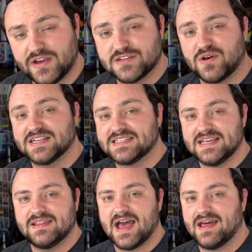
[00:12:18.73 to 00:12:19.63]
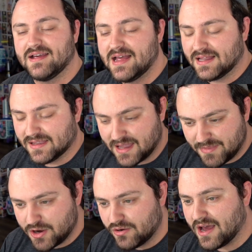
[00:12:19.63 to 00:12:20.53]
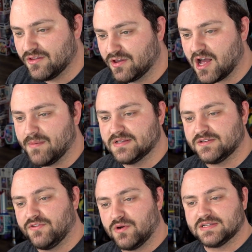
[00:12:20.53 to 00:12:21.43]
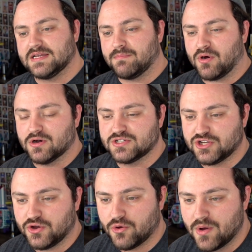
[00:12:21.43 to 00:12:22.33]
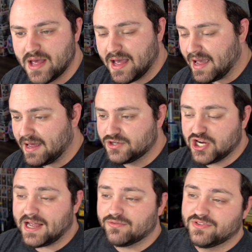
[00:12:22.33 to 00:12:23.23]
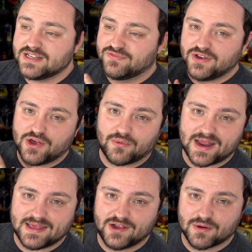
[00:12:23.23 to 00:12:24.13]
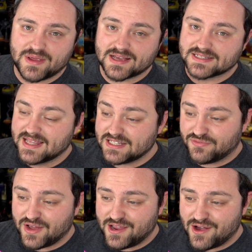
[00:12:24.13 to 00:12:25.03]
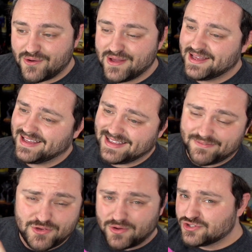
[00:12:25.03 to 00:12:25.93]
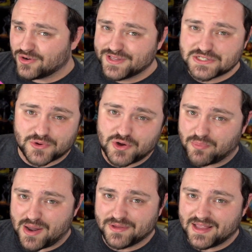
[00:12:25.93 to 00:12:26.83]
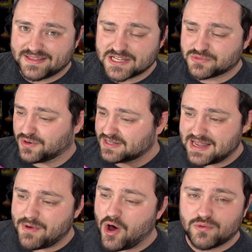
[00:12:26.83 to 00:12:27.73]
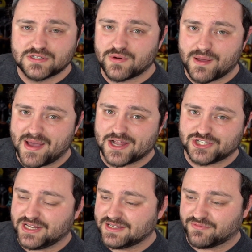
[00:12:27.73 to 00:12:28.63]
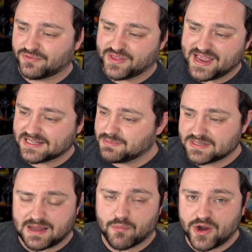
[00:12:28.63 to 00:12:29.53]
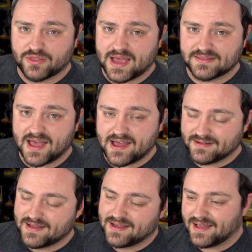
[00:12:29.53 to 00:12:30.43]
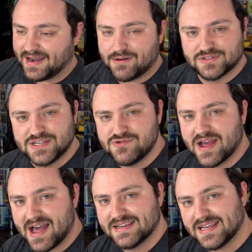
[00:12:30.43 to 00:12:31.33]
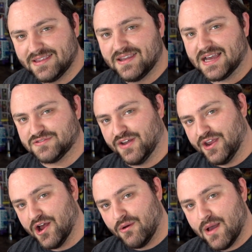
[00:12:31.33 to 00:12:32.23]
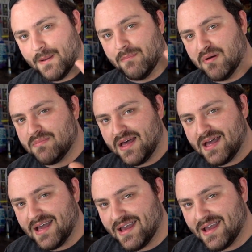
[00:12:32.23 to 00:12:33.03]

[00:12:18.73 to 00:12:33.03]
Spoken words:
guys want to see that, let me know down in the comments if you want to see a part 2. And check out this video right here, because this video, if you enjoyed this one, you'll probably like this one, because I'm always reimagining different things because I'm weird like that. And I will see you guys in the next video. Bye-bye.